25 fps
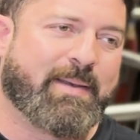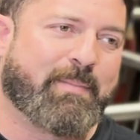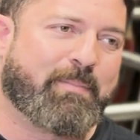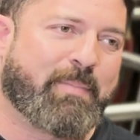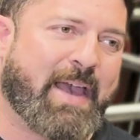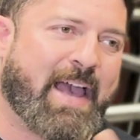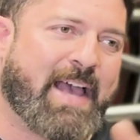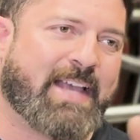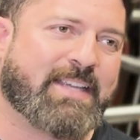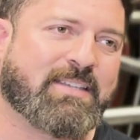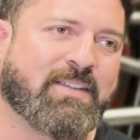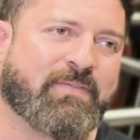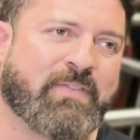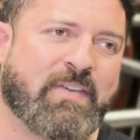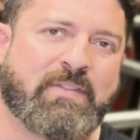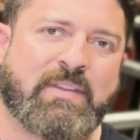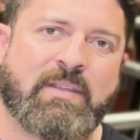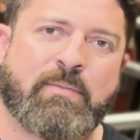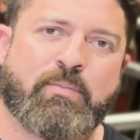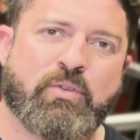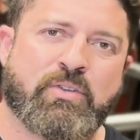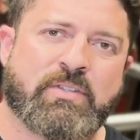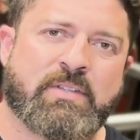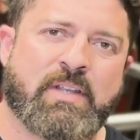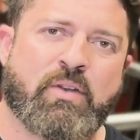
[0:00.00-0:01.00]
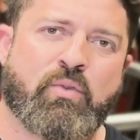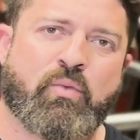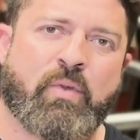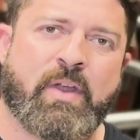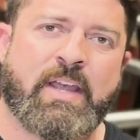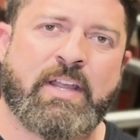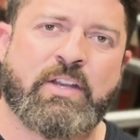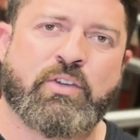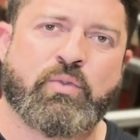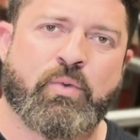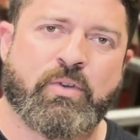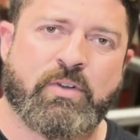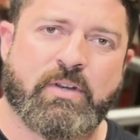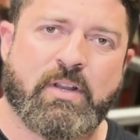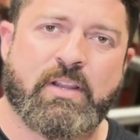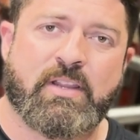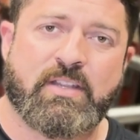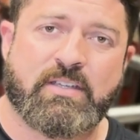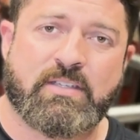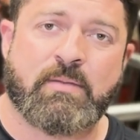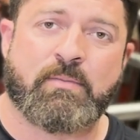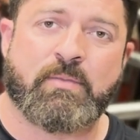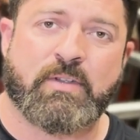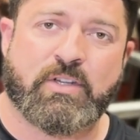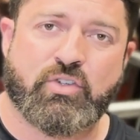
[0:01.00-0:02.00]
past the 50% range where it is
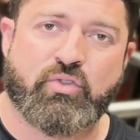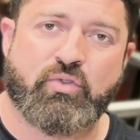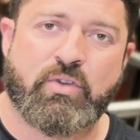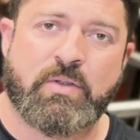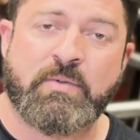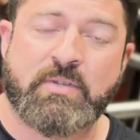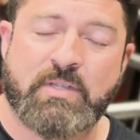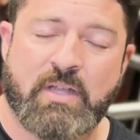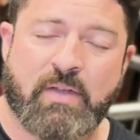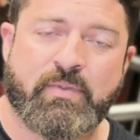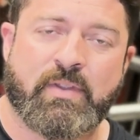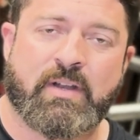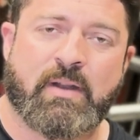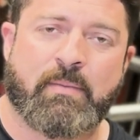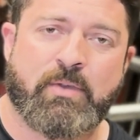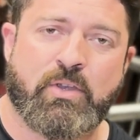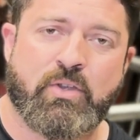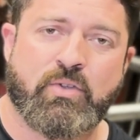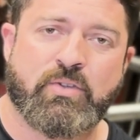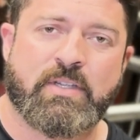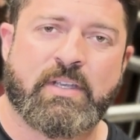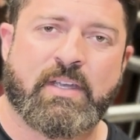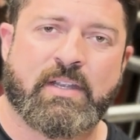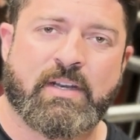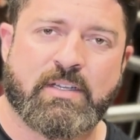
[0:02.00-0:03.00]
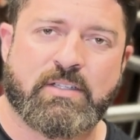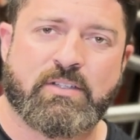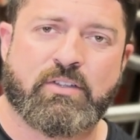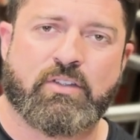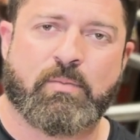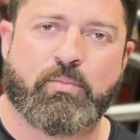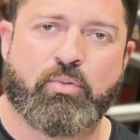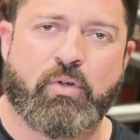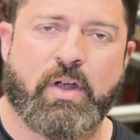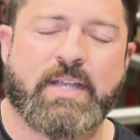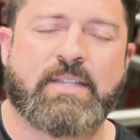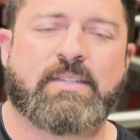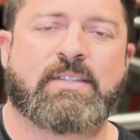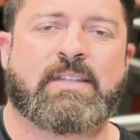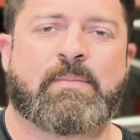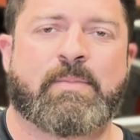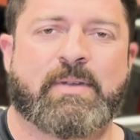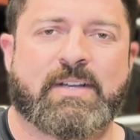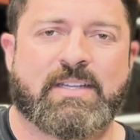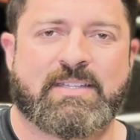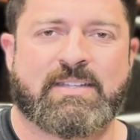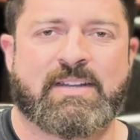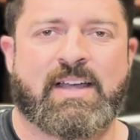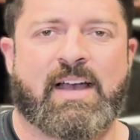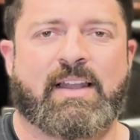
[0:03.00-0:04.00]
some extreme stuff that I'm using. It is a little pricey, but
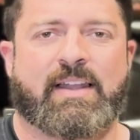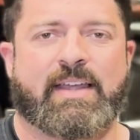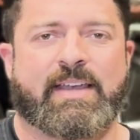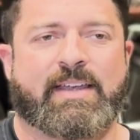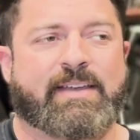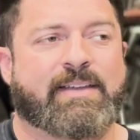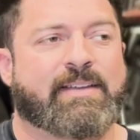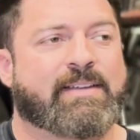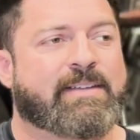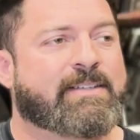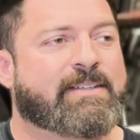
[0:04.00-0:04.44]
it's not like